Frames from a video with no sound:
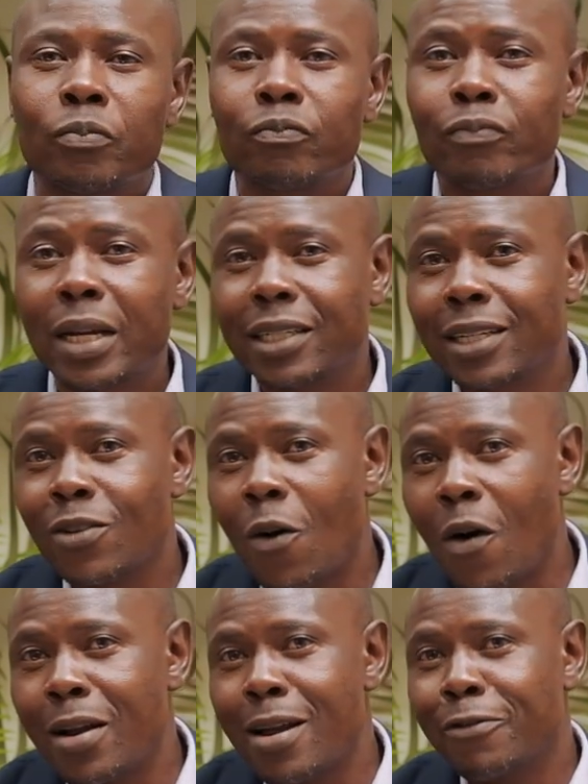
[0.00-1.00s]
But in
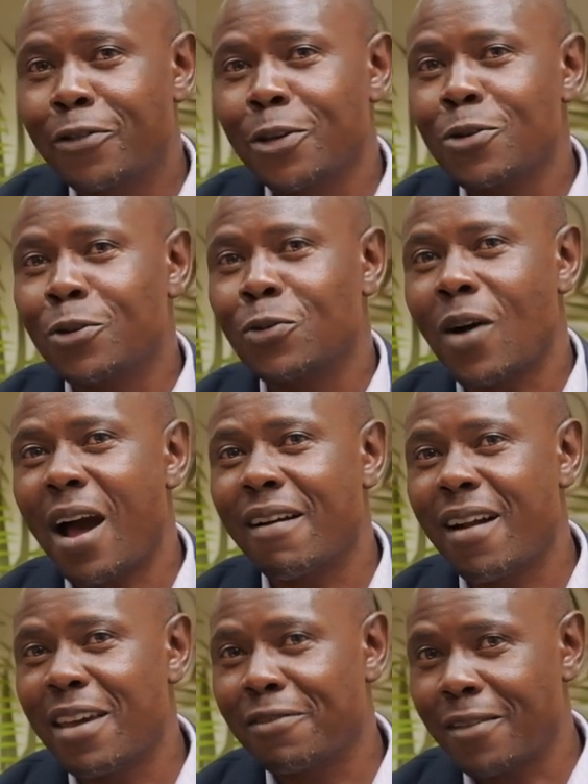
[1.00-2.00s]
order for you to
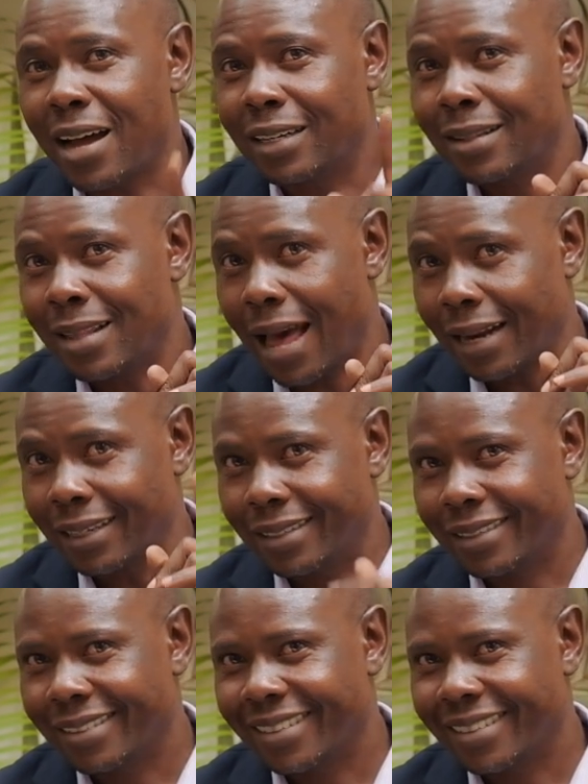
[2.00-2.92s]
arrive at that,